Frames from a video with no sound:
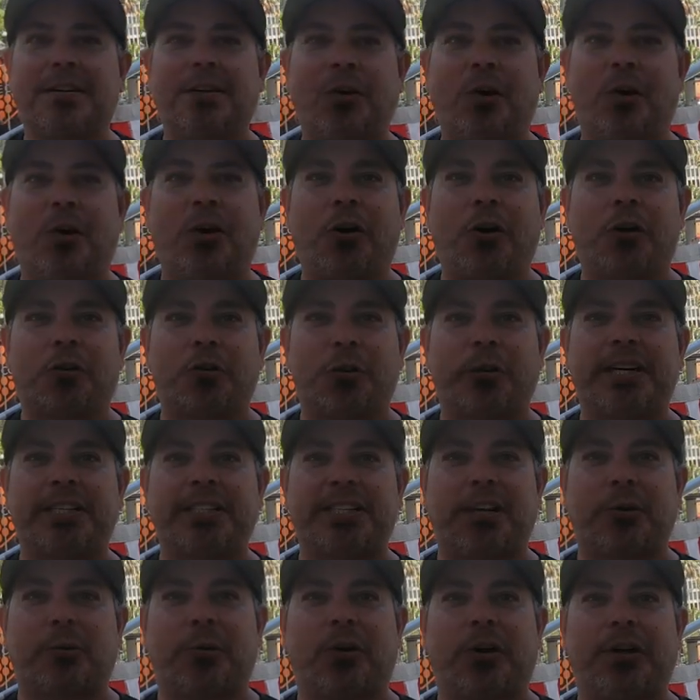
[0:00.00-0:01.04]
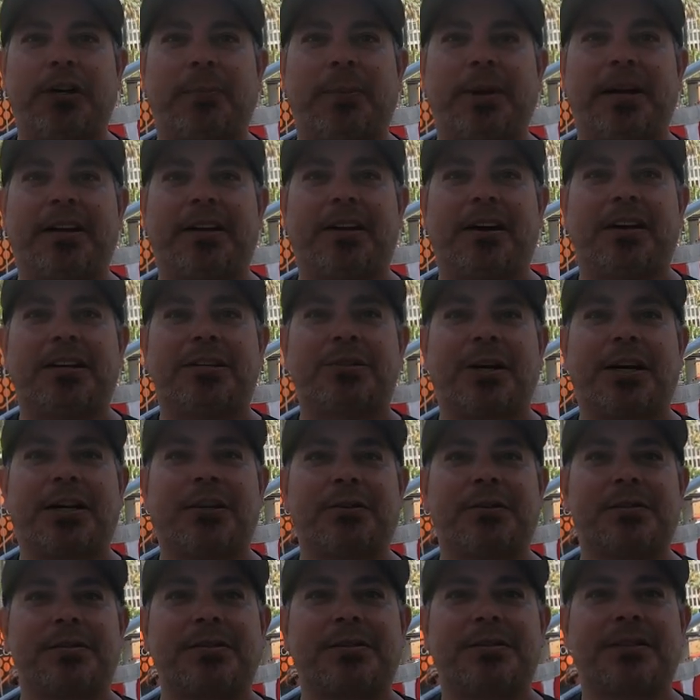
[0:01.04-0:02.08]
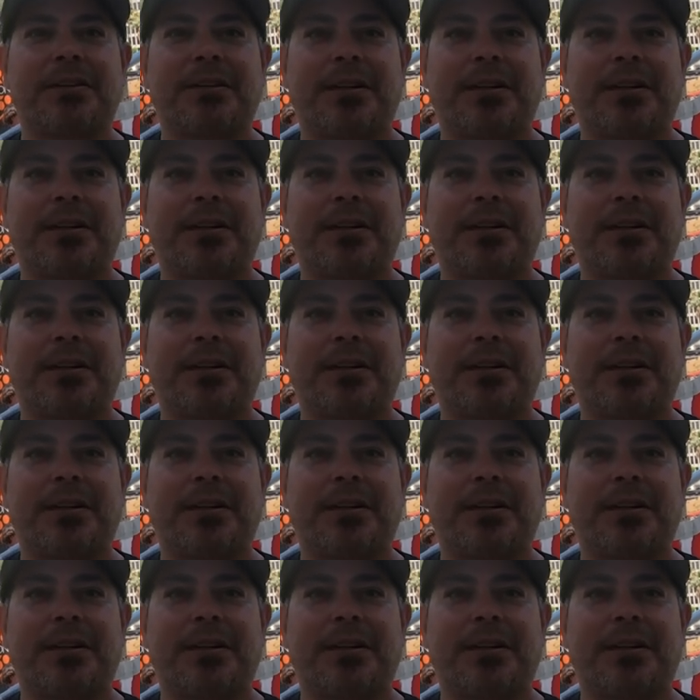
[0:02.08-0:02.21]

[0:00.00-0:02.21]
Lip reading: or treat us like real independent contractors.